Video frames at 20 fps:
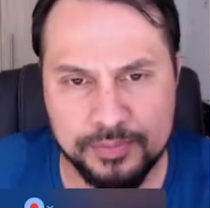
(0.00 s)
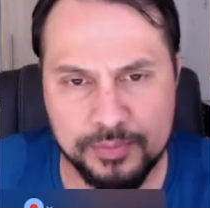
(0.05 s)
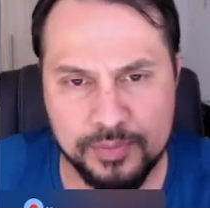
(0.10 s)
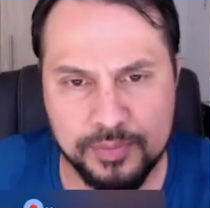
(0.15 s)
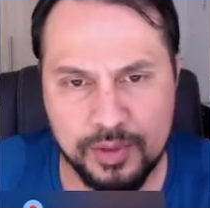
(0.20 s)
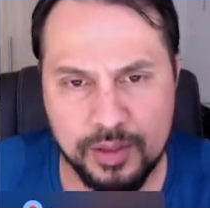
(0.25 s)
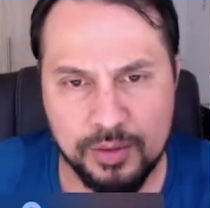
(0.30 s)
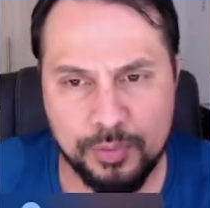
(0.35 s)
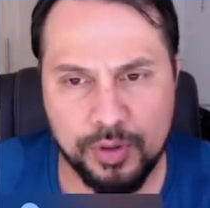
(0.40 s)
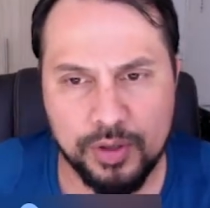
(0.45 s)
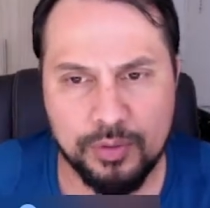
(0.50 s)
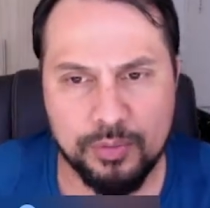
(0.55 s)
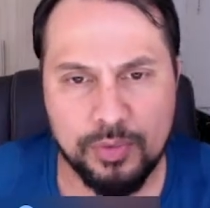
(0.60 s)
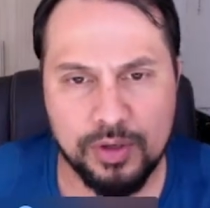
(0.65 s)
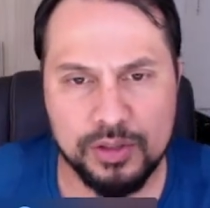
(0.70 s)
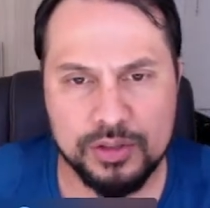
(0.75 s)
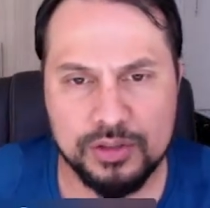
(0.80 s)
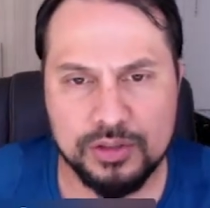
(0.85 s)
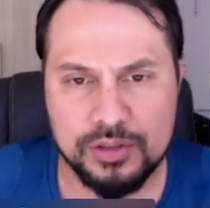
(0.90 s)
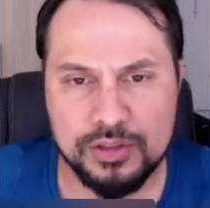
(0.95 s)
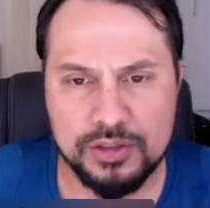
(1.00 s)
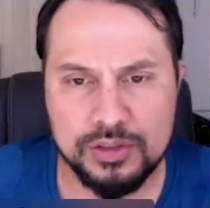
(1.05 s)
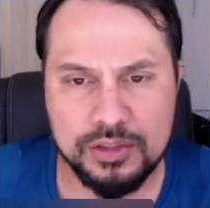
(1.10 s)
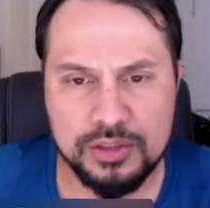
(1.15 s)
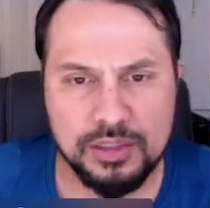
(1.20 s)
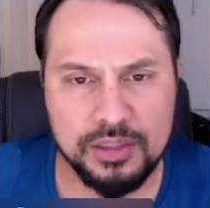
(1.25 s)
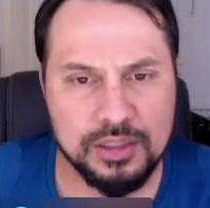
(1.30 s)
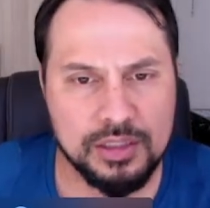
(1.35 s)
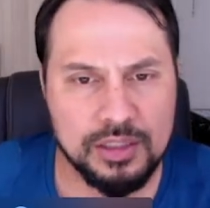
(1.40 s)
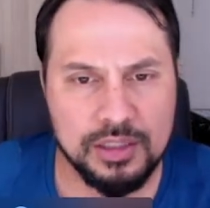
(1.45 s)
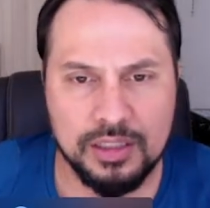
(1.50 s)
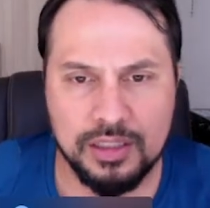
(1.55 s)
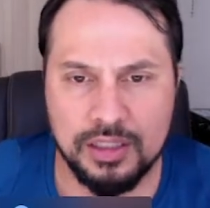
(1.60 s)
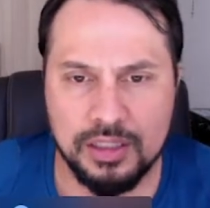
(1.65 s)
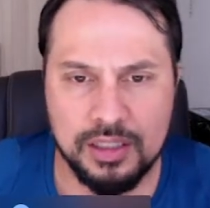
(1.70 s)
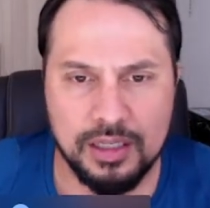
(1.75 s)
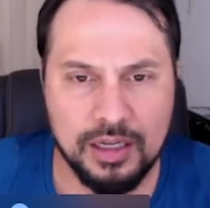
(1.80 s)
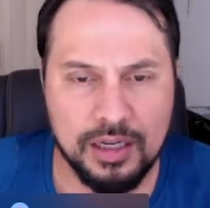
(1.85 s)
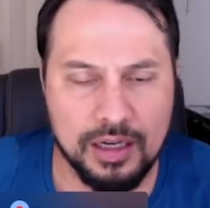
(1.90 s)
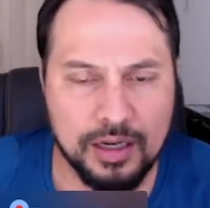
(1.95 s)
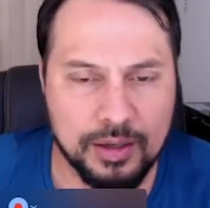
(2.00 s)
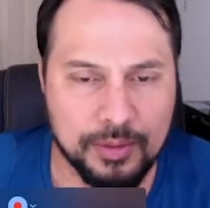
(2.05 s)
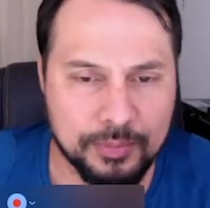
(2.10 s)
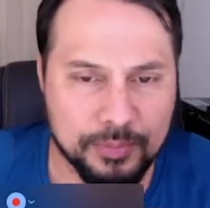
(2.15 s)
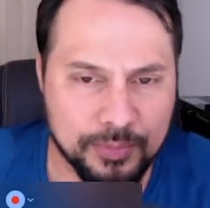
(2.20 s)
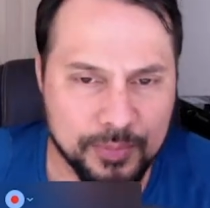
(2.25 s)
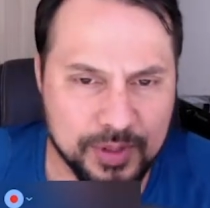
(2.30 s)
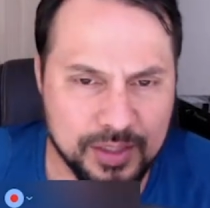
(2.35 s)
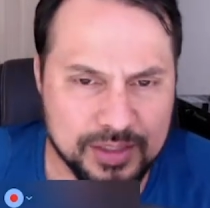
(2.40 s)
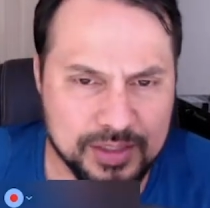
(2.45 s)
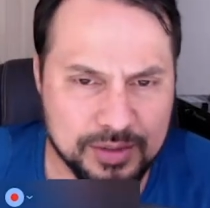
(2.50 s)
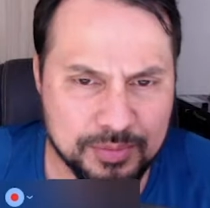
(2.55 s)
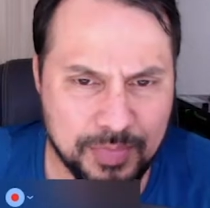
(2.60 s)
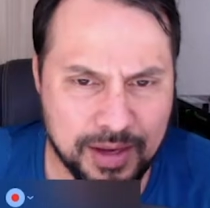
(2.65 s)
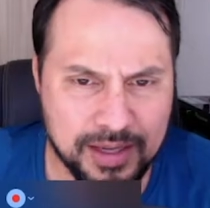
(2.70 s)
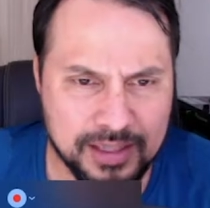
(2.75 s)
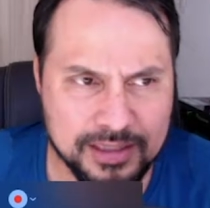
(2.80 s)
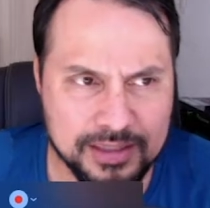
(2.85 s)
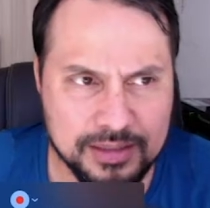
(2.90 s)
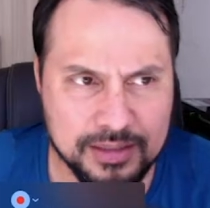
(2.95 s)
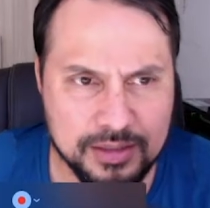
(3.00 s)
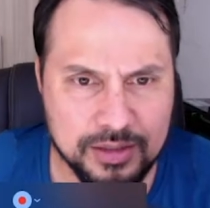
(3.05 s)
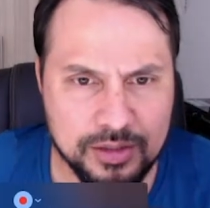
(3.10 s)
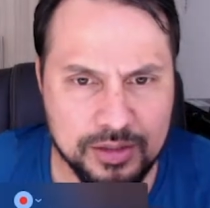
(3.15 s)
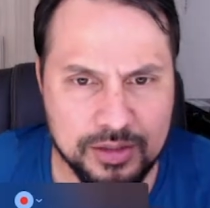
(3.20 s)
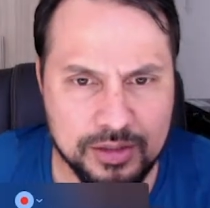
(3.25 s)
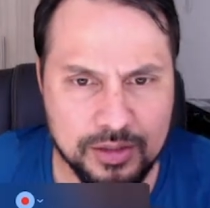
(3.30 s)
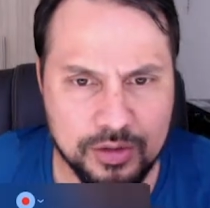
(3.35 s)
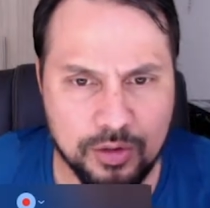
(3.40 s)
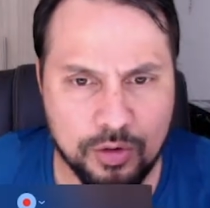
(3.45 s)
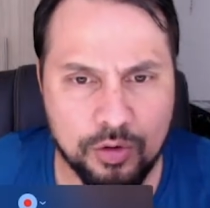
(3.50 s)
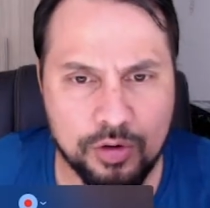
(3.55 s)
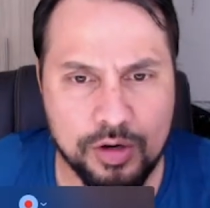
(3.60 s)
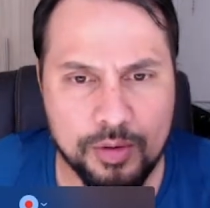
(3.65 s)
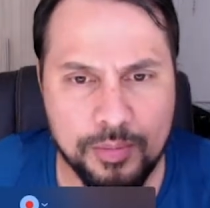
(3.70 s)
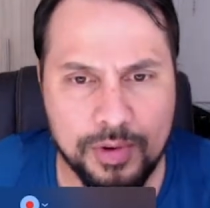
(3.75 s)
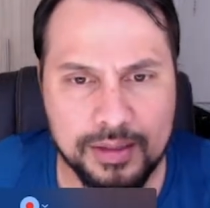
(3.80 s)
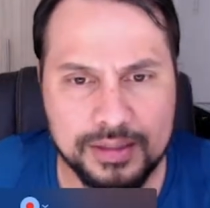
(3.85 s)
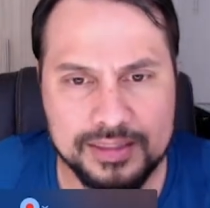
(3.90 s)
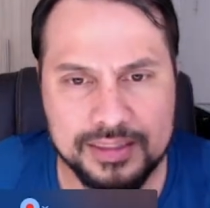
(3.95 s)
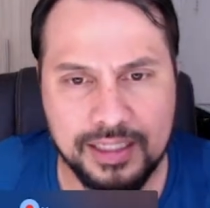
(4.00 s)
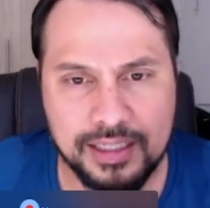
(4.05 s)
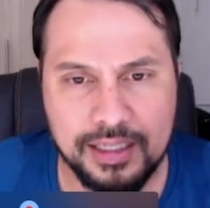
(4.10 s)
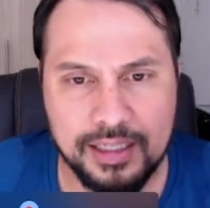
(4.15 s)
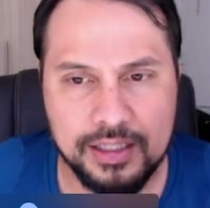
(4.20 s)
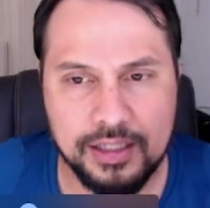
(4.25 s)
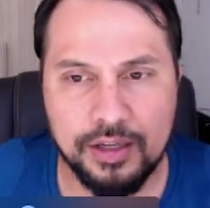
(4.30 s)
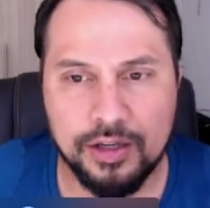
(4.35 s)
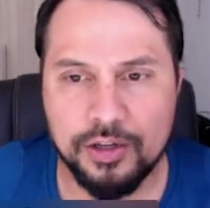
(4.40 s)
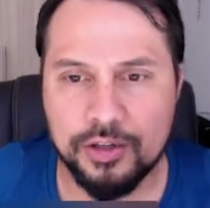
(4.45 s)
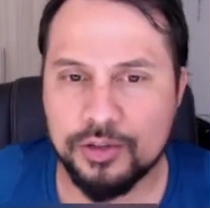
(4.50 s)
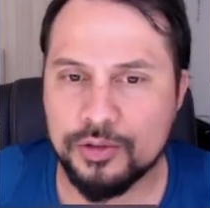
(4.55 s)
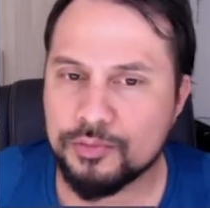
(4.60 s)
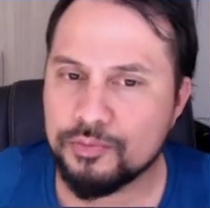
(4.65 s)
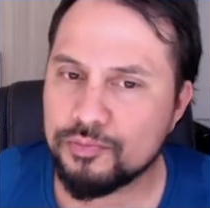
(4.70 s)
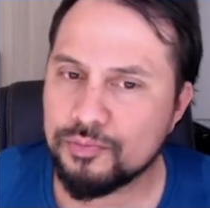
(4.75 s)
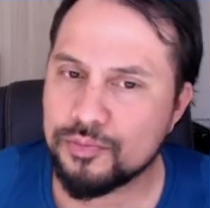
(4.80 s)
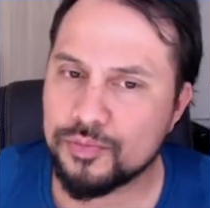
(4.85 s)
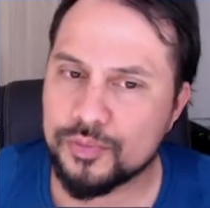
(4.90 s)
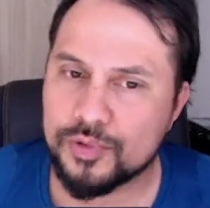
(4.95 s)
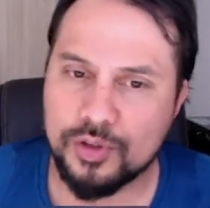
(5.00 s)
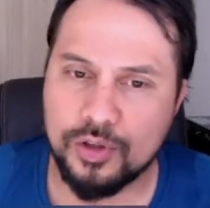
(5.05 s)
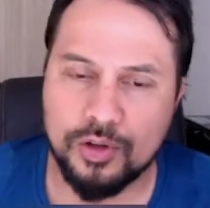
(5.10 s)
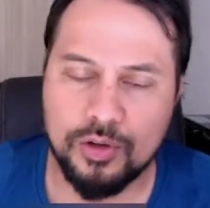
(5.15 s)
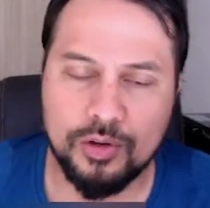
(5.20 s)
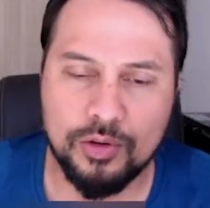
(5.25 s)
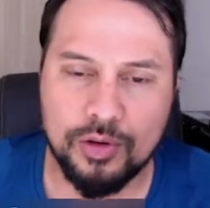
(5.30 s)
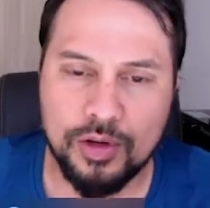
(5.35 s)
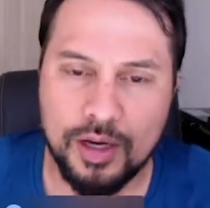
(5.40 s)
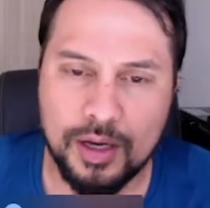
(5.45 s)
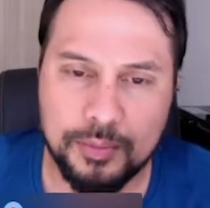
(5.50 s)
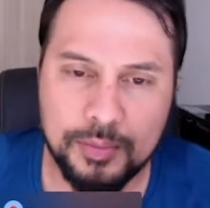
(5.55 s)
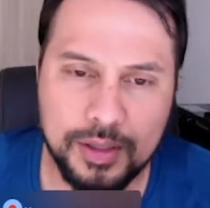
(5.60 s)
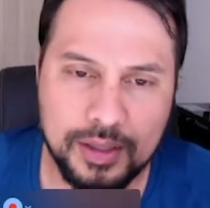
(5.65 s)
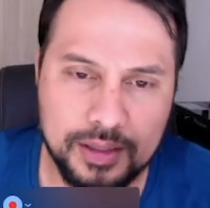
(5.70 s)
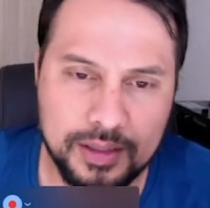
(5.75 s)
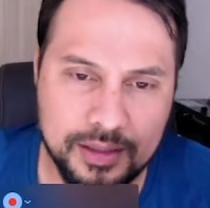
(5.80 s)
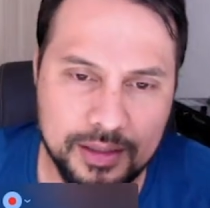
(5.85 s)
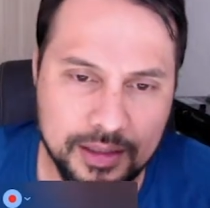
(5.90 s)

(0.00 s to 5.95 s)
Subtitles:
pretty much this is my going on my second year. So I mean,